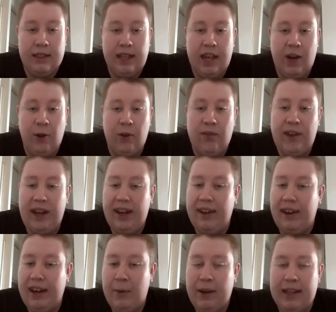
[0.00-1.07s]
Yeah, not very
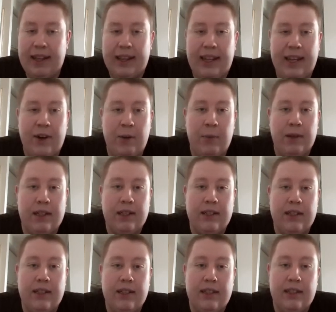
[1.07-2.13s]
highly rated here, but
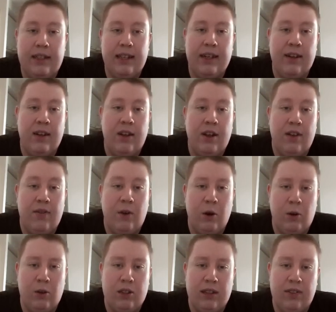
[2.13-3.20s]
yeah.
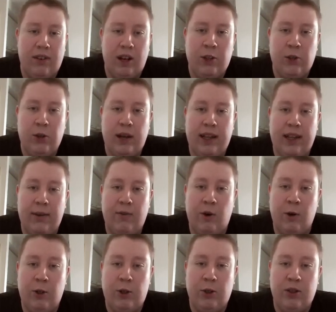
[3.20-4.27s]
Follows the fluctuating
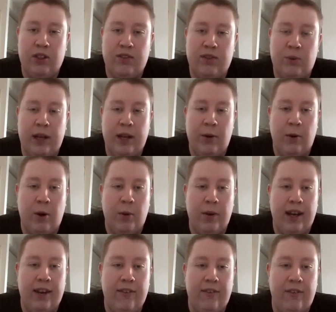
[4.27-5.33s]
fortunes of three
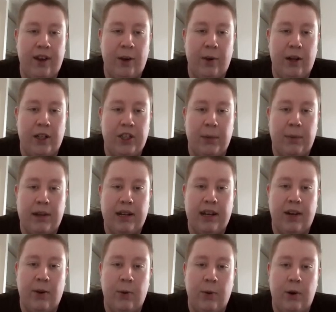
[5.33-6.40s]
ronin in feudal
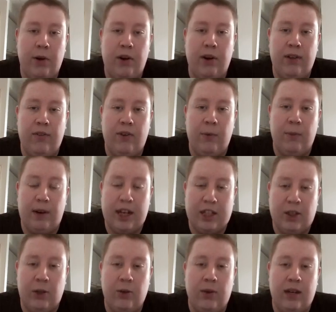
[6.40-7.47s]
Japan who wander from
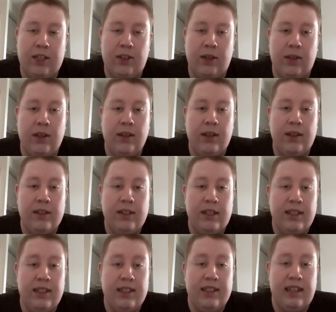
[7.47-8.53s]
castle to castle,
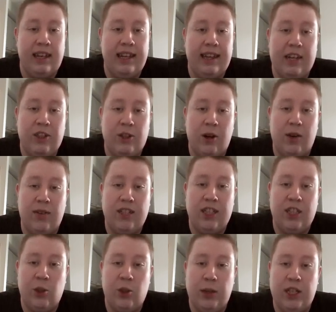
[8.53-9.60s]
selling their
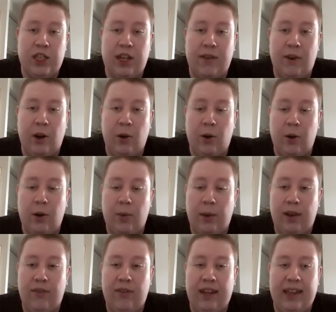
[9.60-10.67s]
services to whichever lord
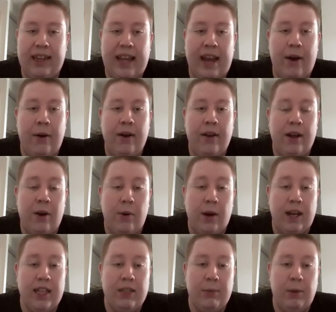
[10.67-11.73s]
will fill their
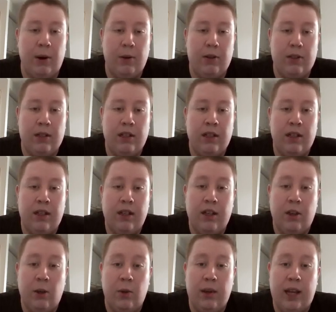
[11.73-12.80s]
rice bowls.
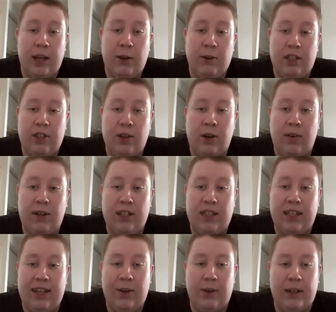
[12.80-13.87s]
Though they use the servants'
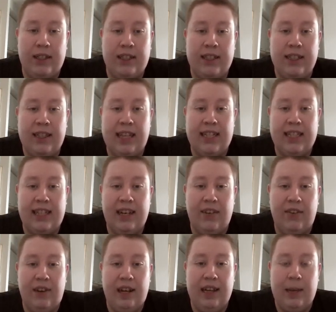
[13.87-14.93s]
entrance, they still
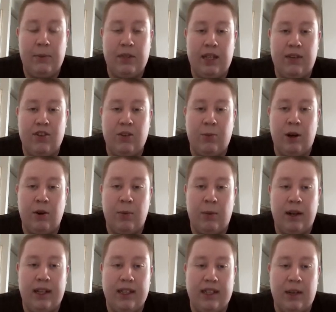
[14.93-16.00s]
feel themselves bound
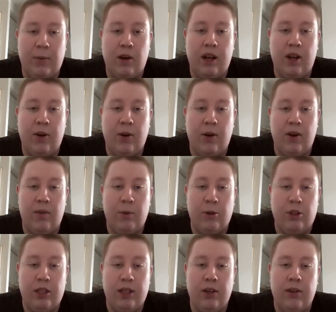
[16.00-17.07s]
by the samurai code of
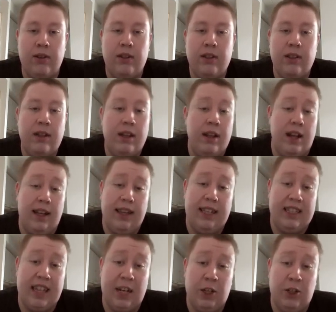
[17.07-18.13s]
Bushido, and
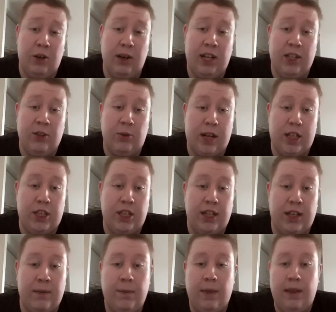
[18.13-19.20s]
this tension leads to
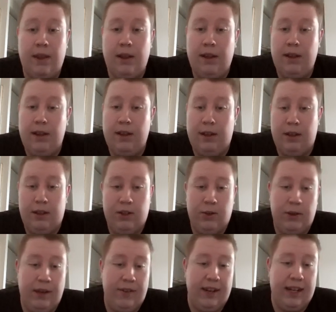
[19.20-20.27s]
tragedy. So
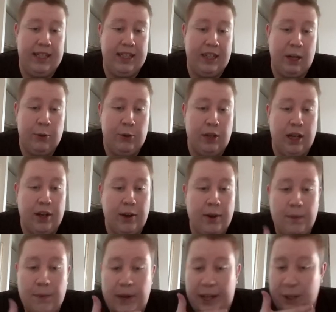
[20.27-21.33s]
definitely sounds like an
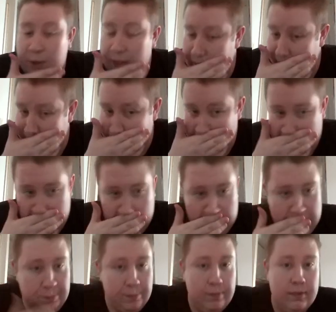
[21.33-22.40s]
interesting film.
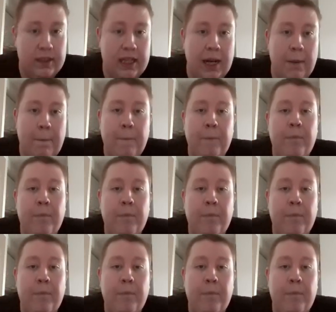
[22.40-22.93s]
Yeah,